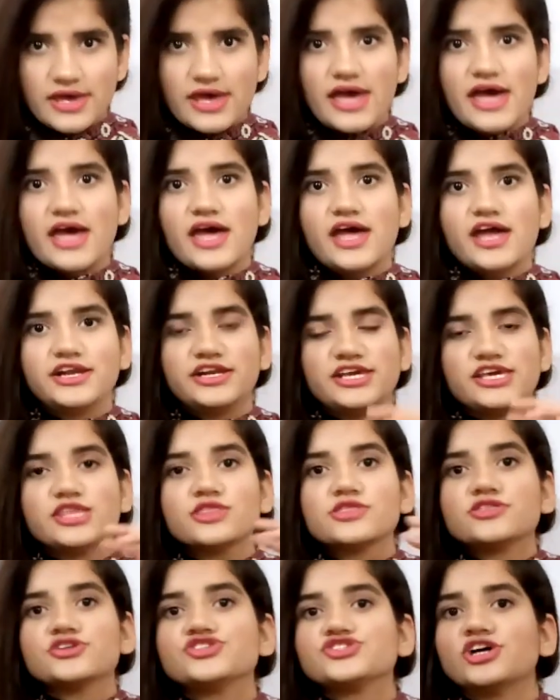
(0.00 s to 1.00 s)
and in
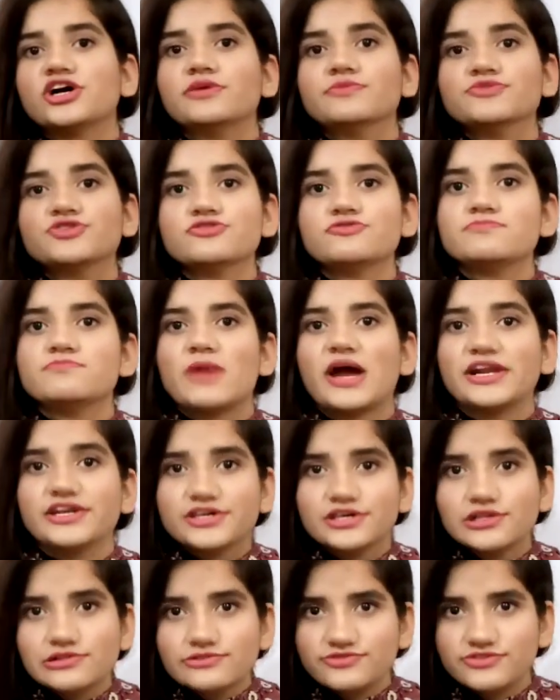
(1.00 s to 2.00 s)
the terms of
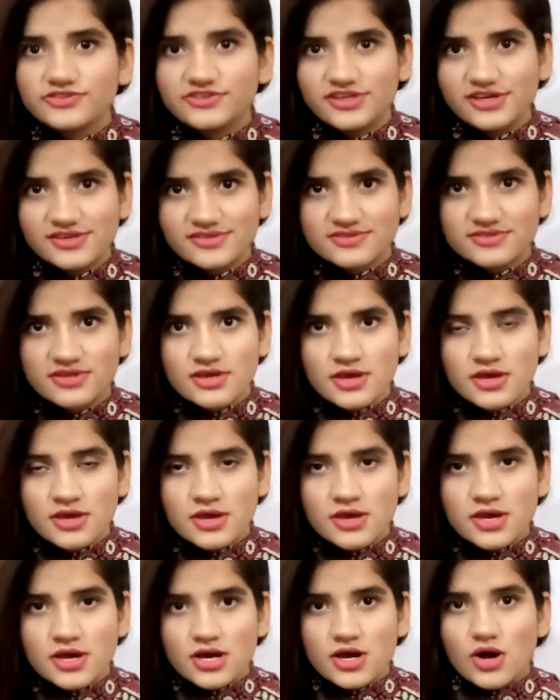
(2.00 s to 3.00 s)
medical physics,
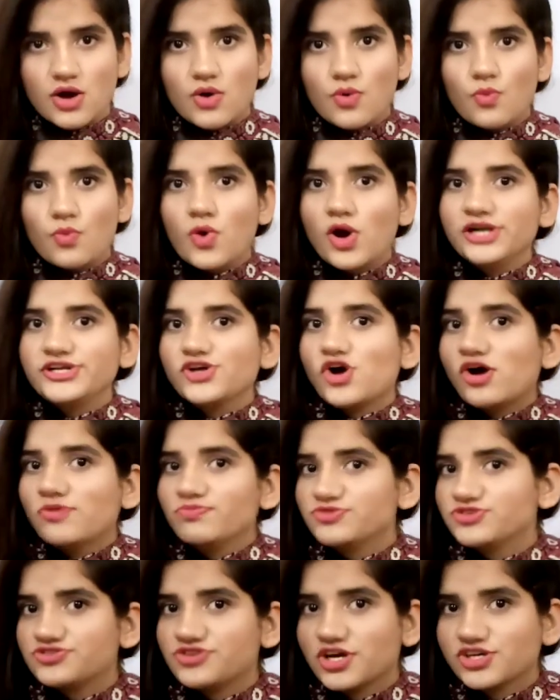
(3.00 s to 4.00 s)
what
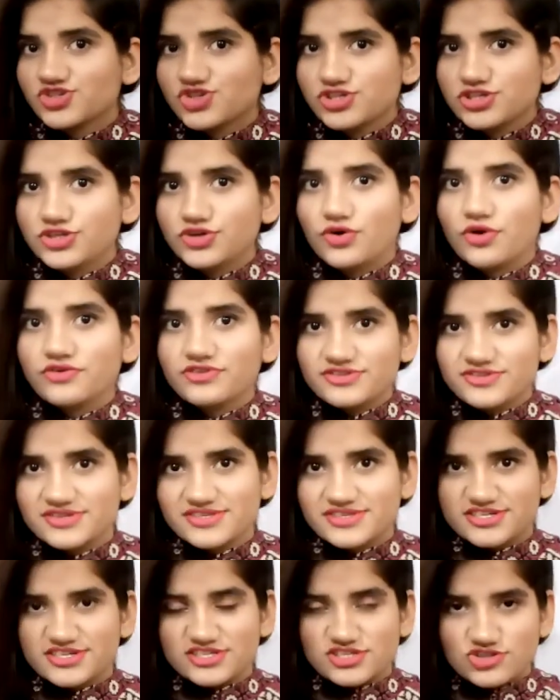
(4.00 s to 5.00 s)
obstruction or
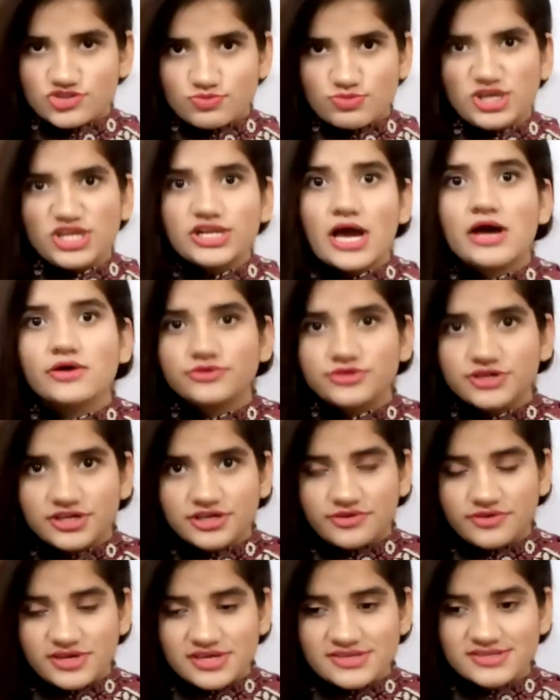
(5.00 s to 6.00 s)
resistance mean out
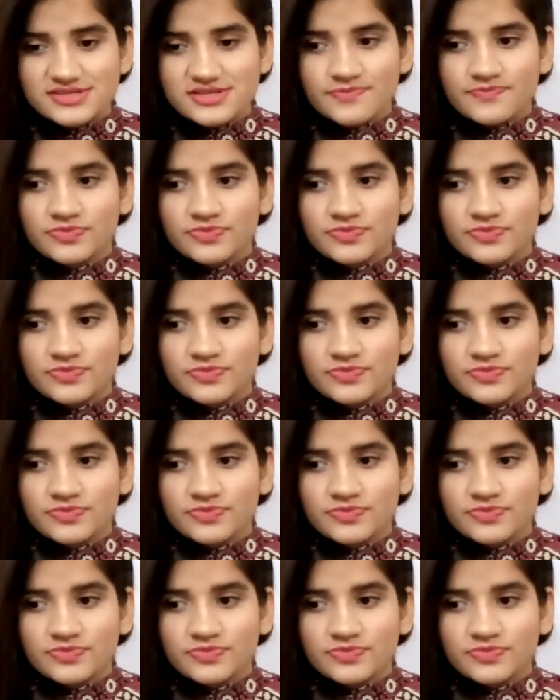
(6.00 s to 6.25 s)
here is